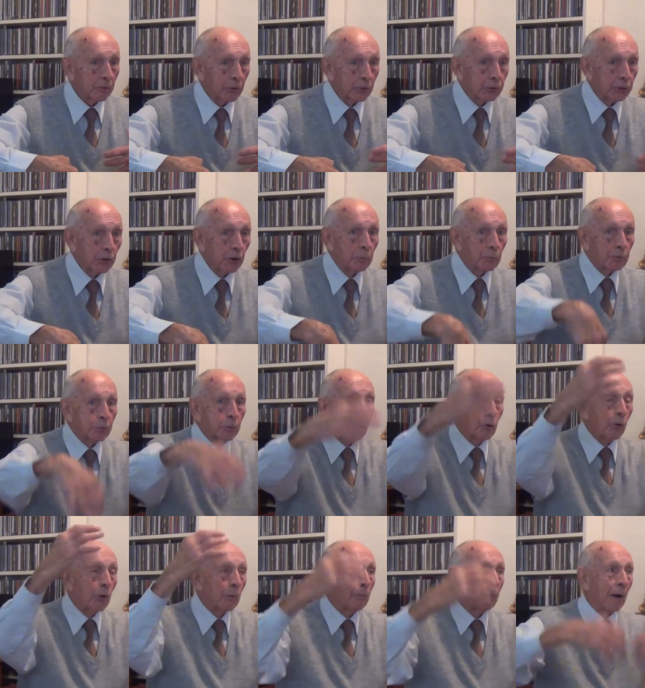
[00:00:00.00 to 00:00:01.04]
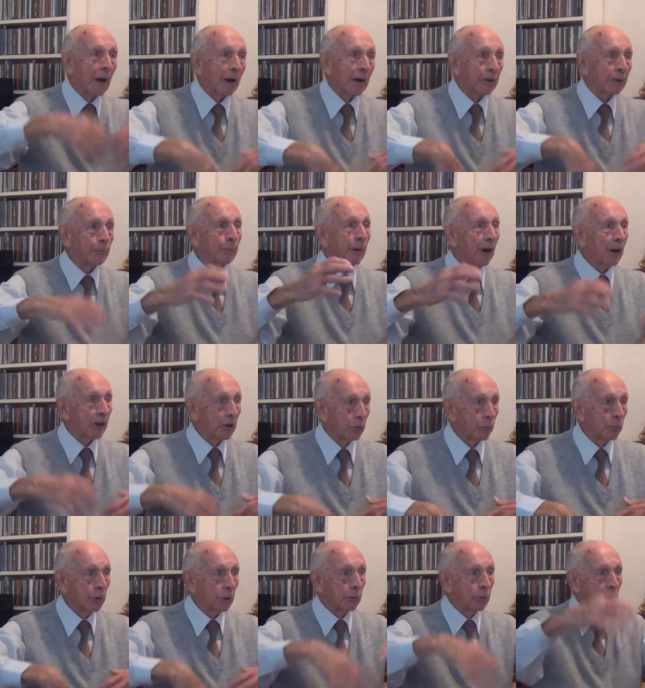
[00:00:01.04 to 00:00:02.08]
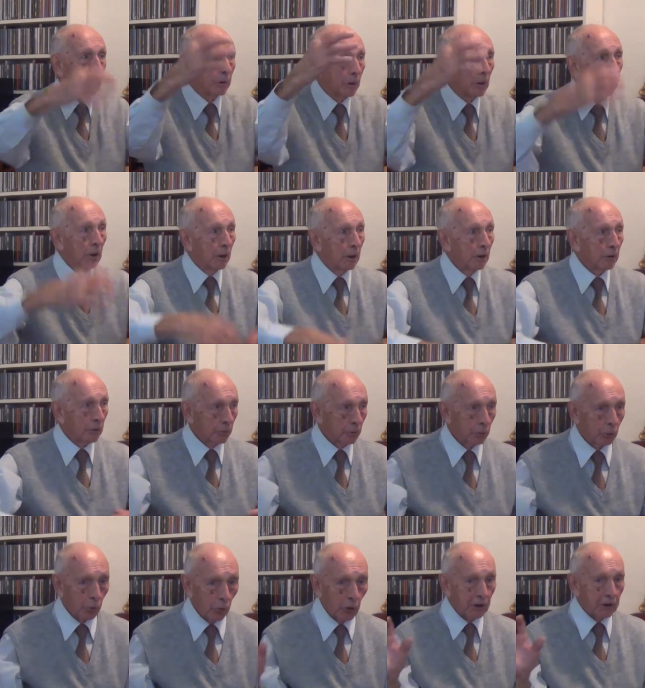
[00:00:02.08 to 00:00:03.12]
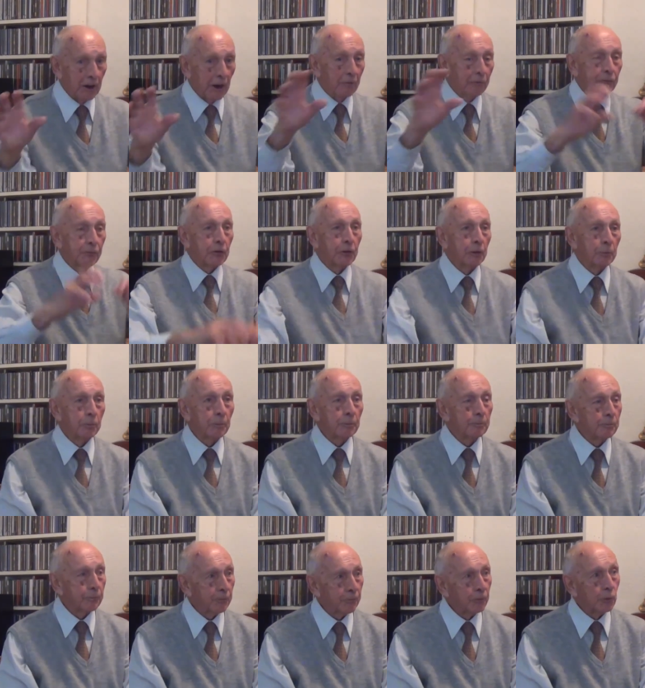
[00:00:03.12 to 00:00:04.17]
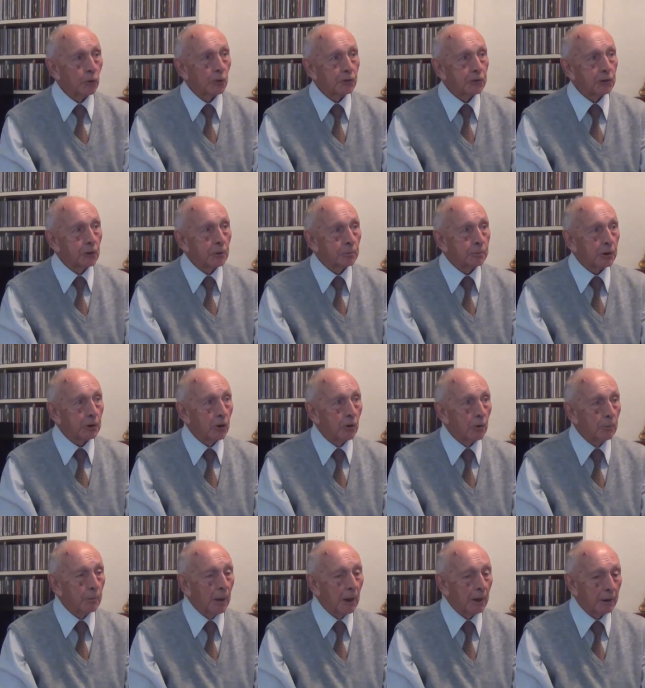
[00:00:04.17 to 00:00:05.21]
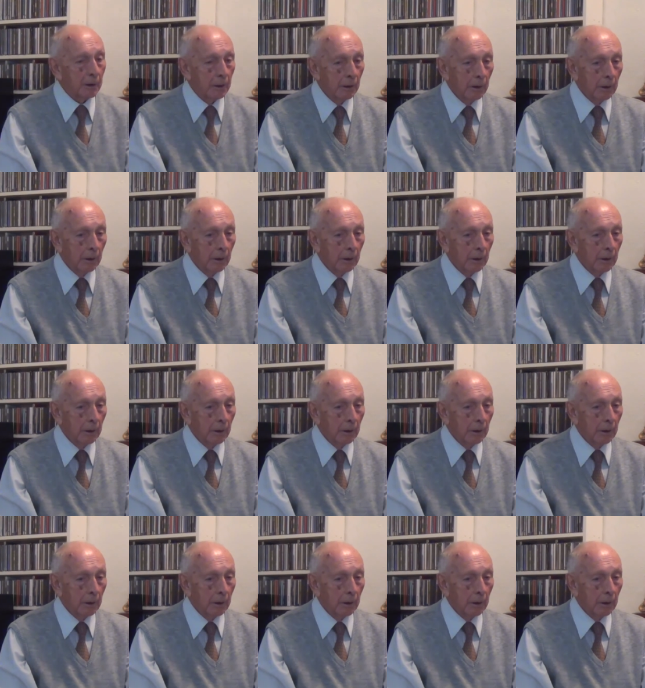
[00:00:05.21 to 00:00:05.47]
The Germans were going back, and we were going after them and forcing them to go back,